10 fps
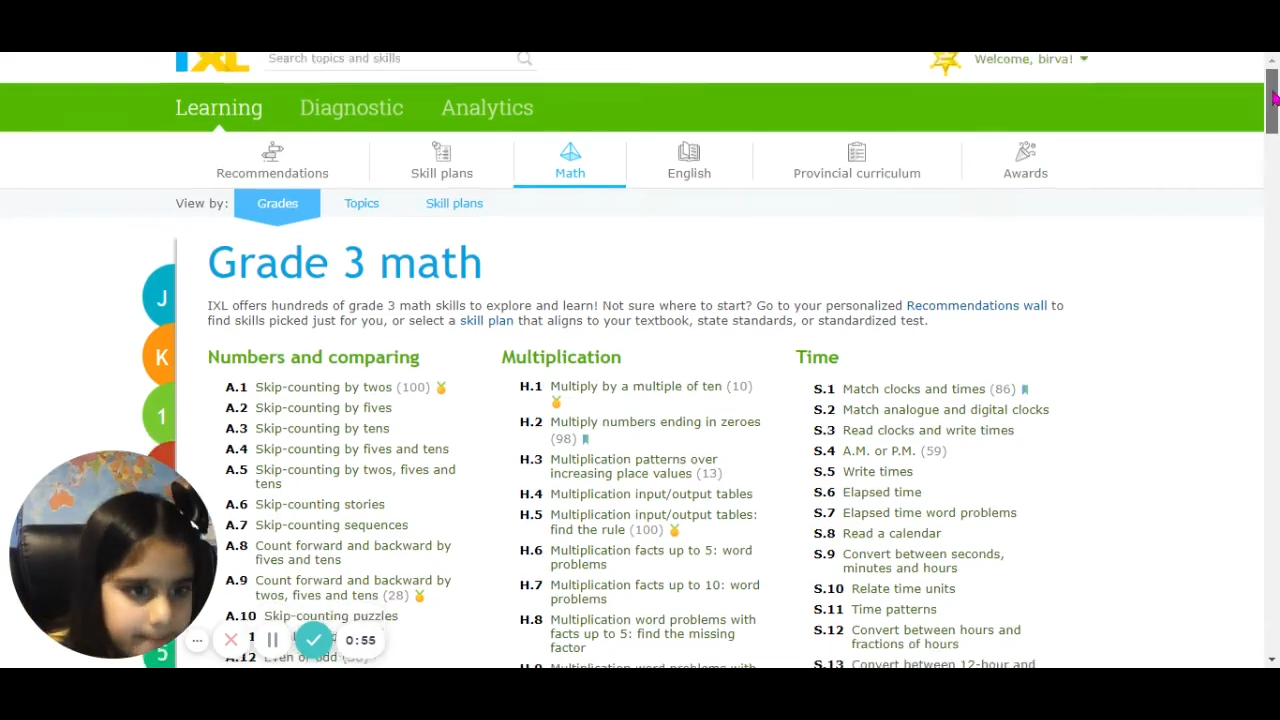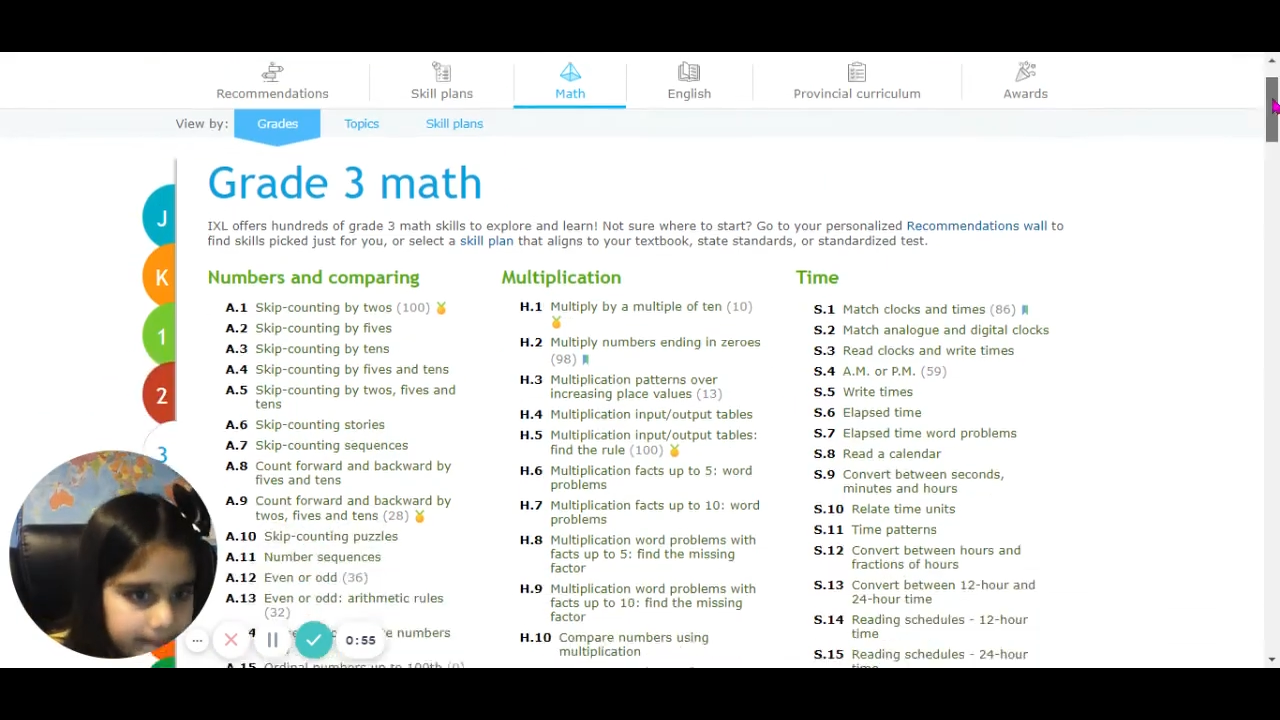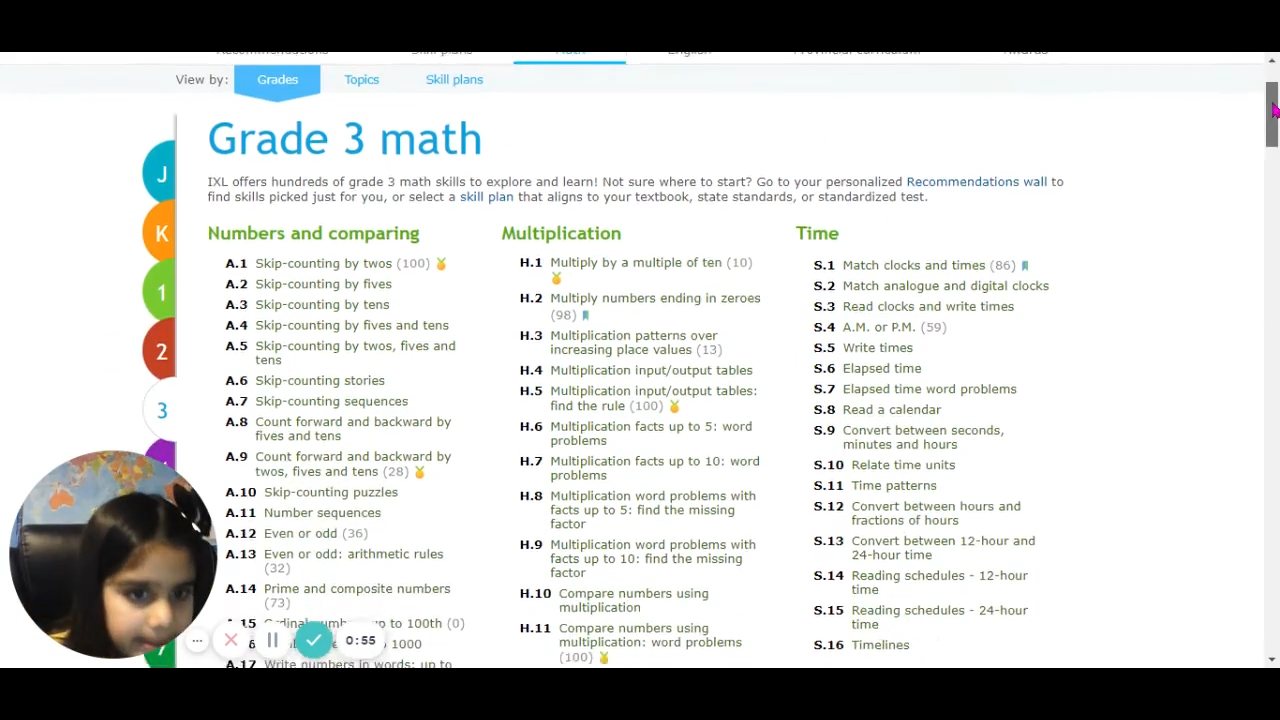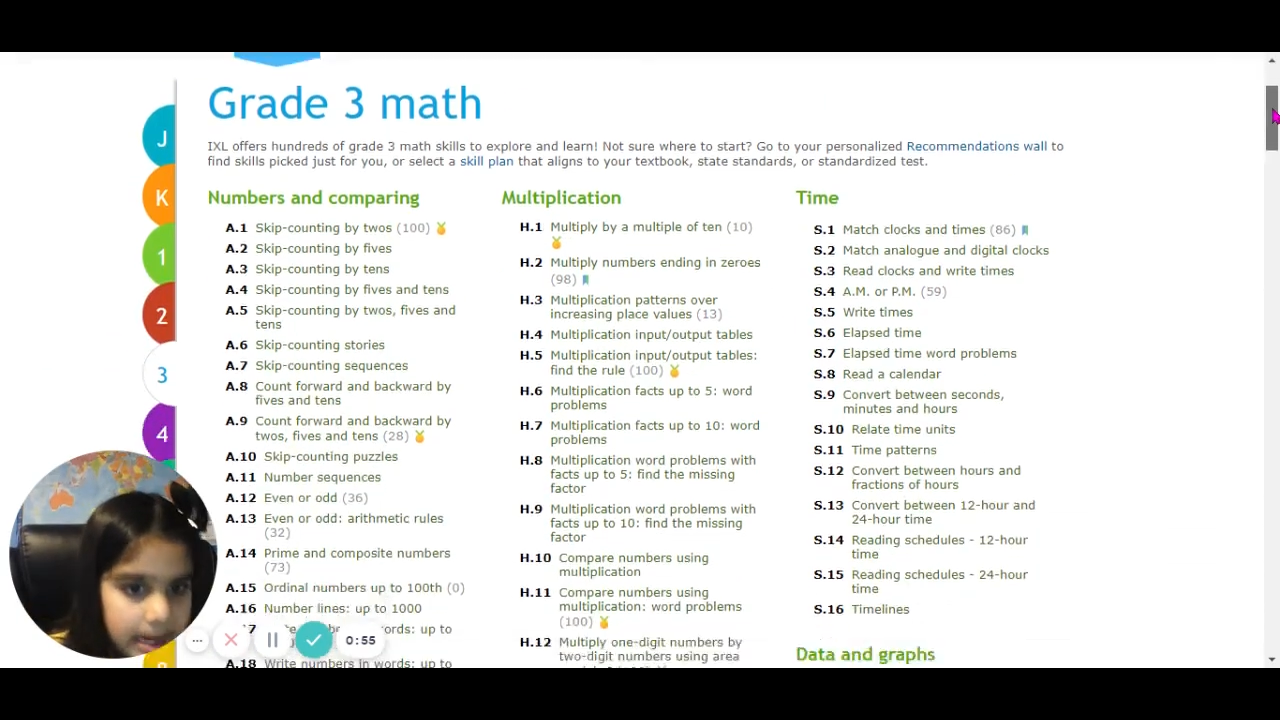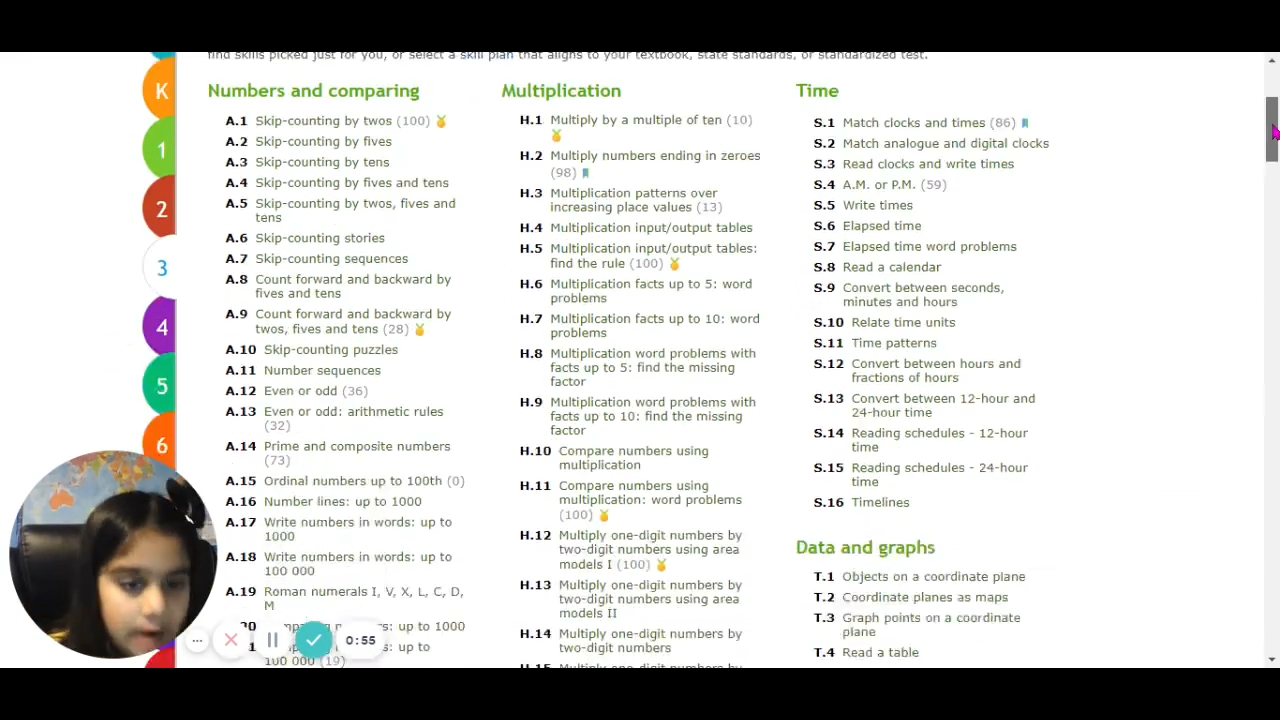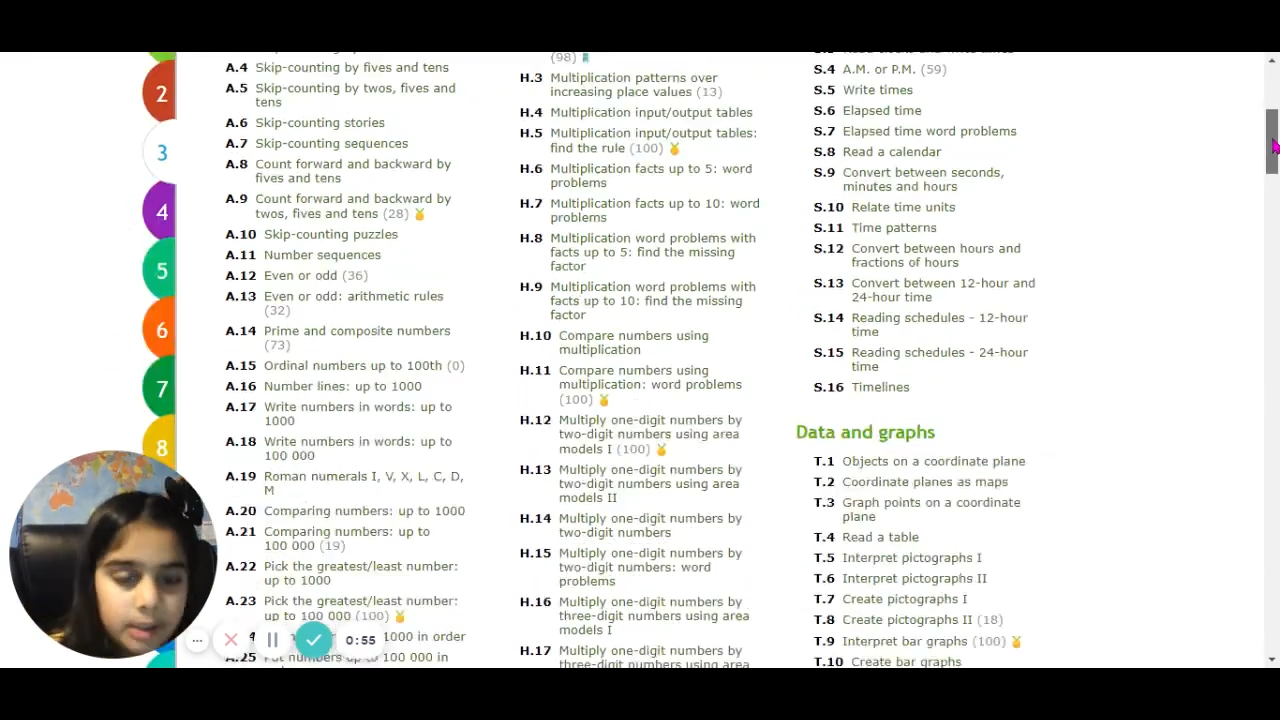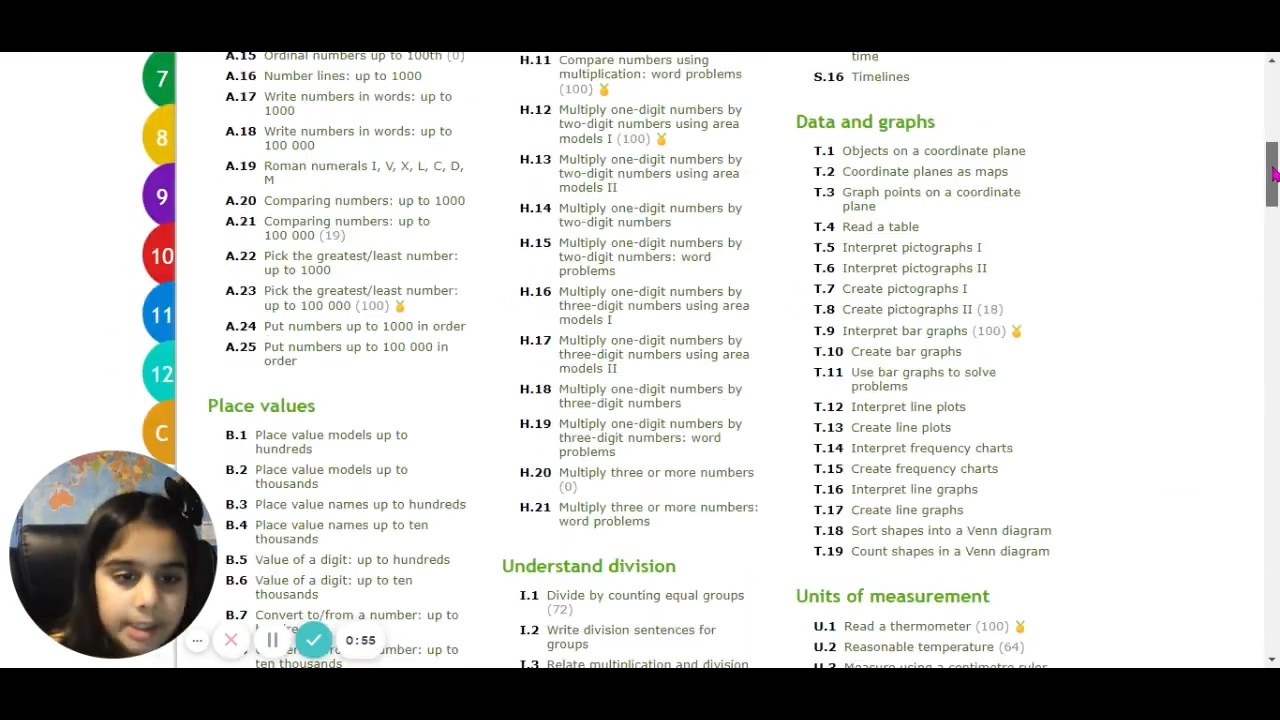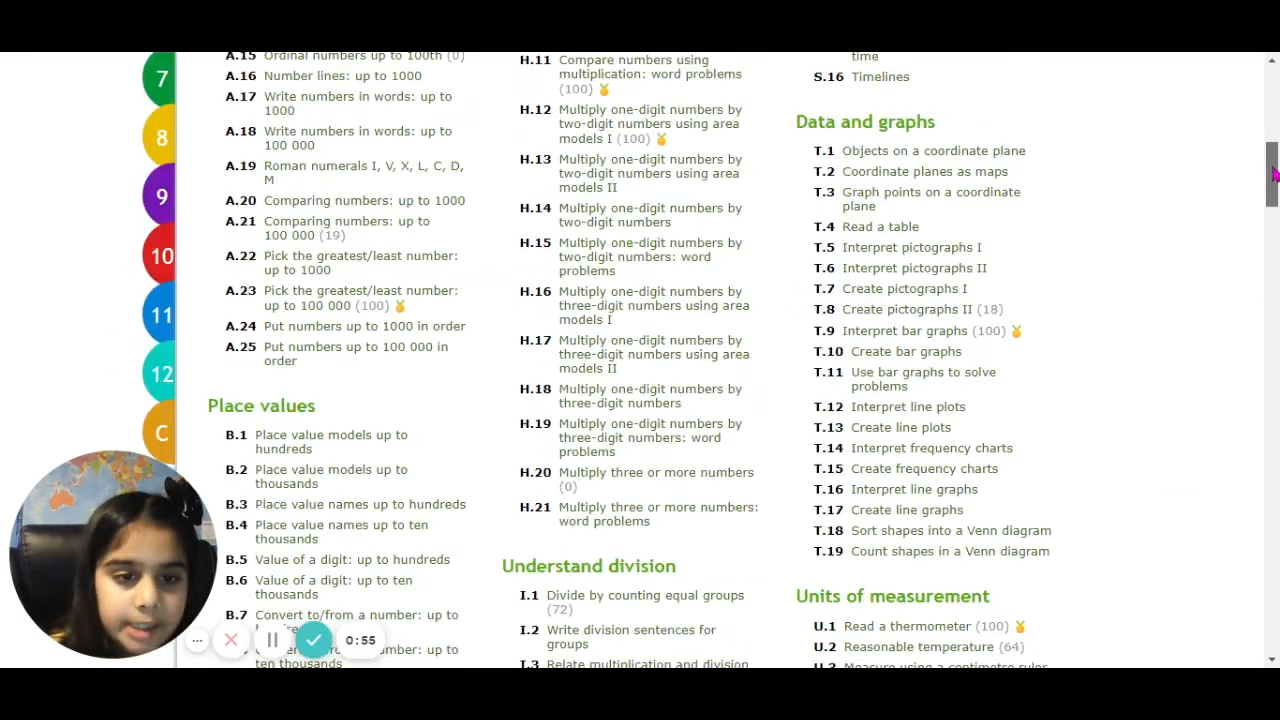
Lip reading: Now we're